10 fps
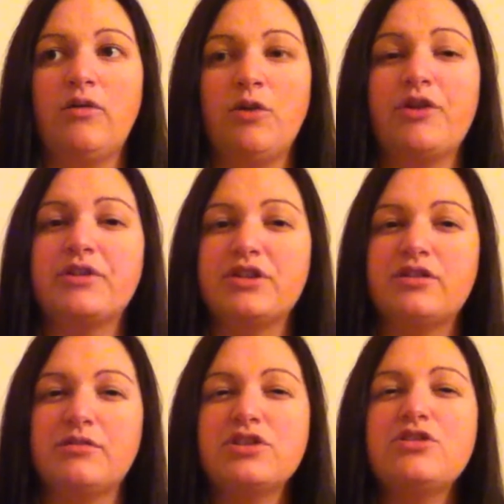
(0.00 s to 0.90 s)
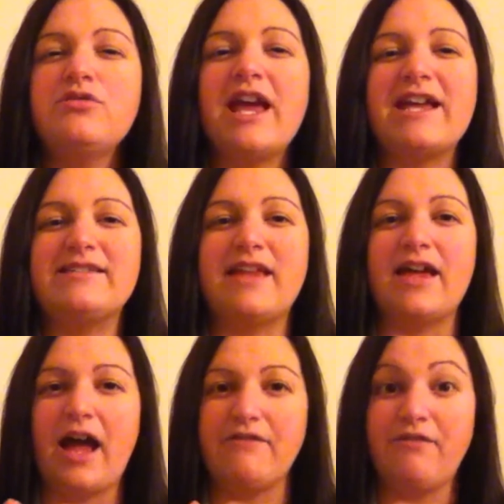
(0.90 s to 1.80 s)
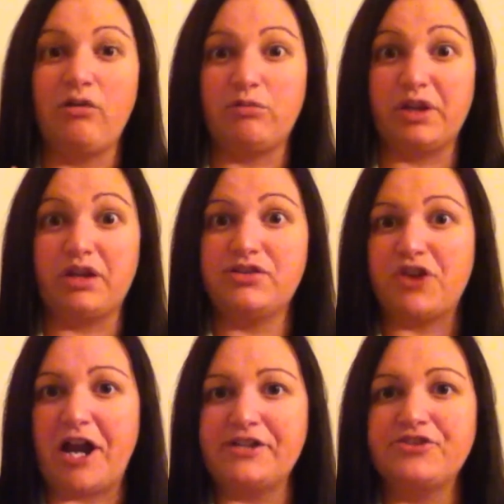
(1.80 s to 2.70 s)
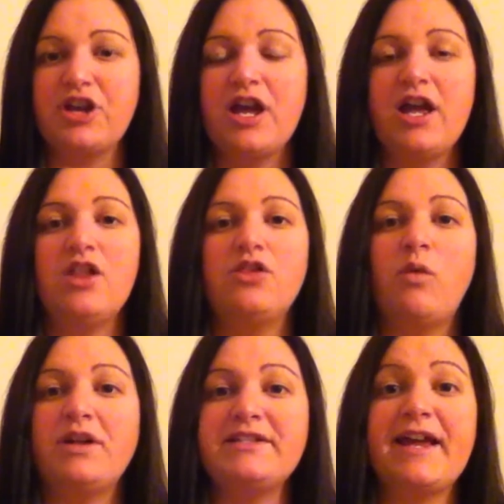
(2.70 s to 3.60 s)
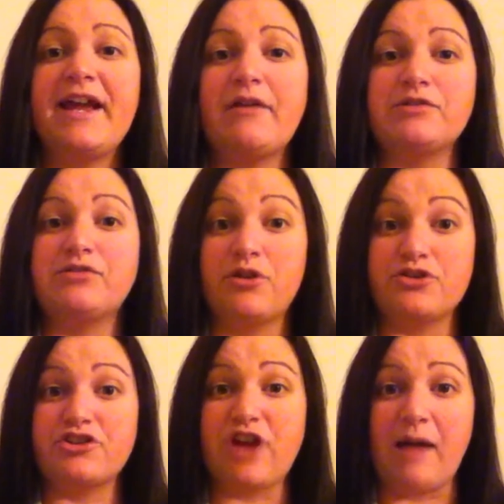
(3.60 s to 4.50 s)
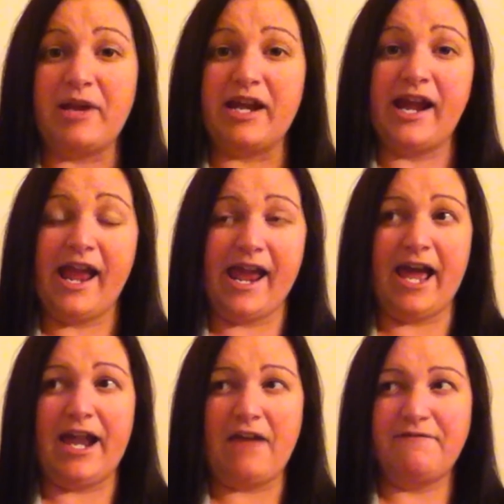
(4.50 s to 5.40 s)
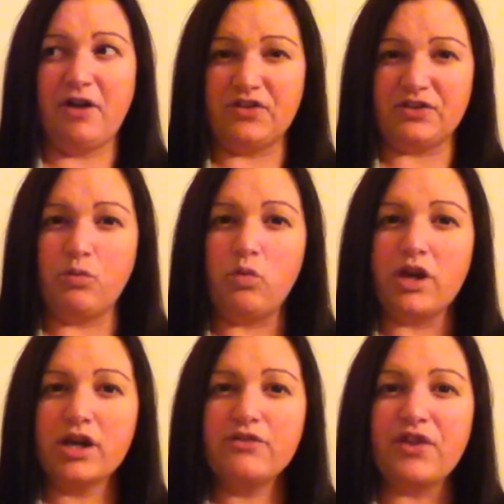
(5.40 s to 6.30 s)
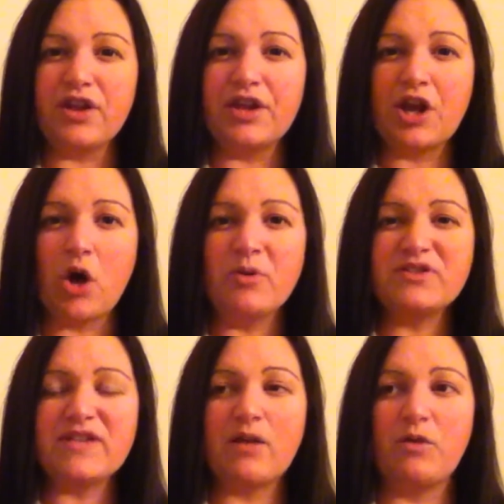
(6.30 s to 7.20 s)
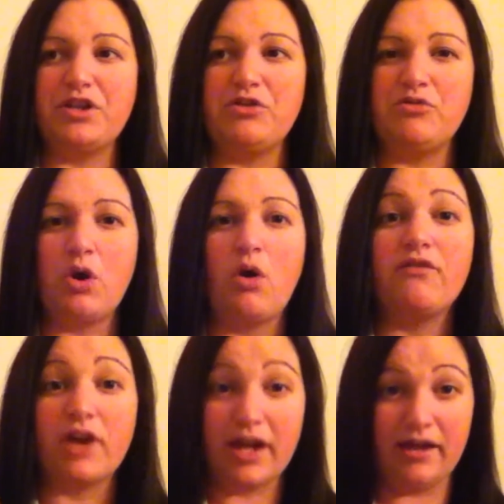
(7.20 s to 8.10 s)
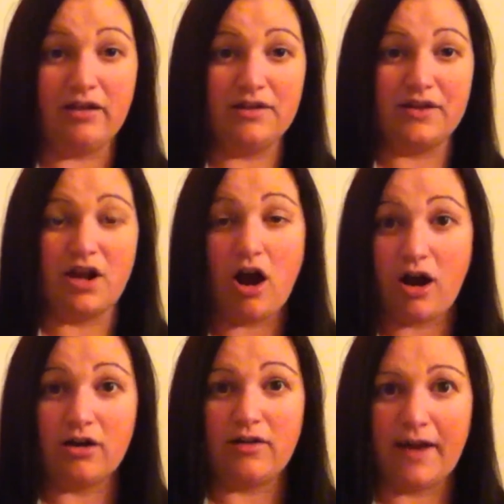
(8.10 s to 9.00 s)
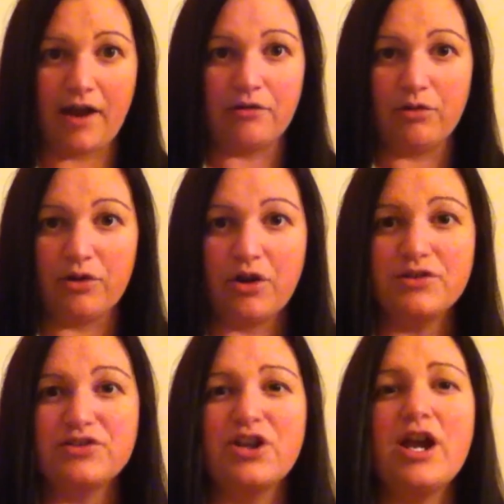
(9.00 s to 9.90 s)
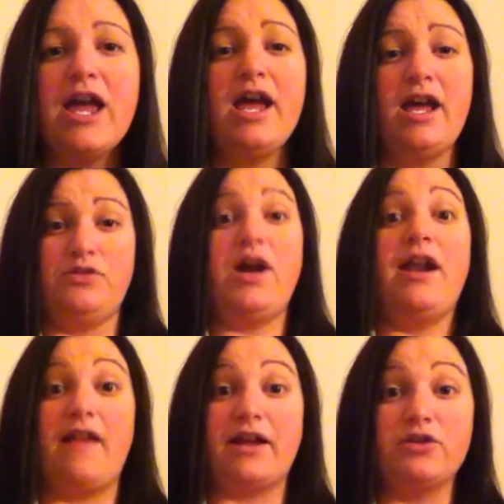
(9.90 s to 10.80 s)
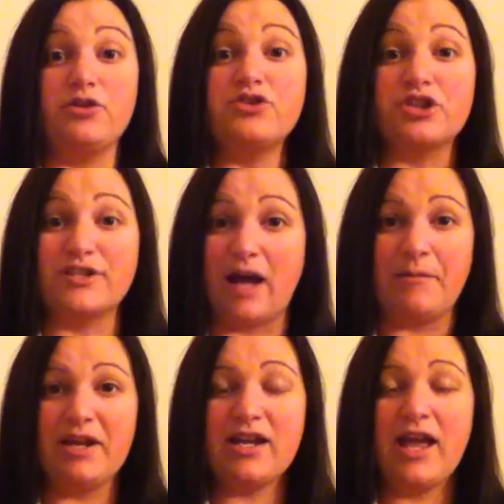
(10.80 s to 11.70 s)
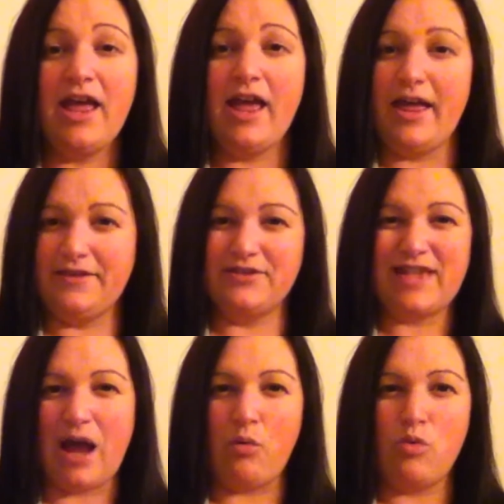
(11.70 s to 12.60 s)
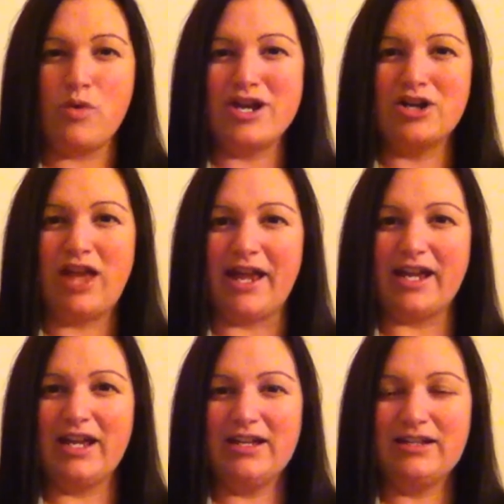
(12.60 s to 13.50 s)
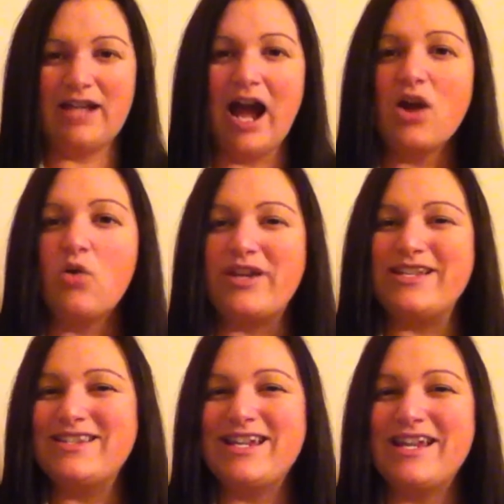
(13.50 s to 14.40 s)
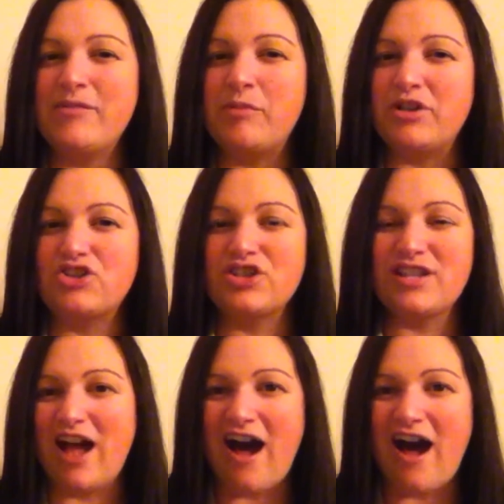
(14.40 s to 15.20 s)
Well, there were 2 days that I felt really strange. The one day I was grocery shopping, and I felt this weird feeling, almost like when you go over a hill in the car or like on a roller coaster, and you kind of like lose your stomach, and just that weird, like, not queasy, but just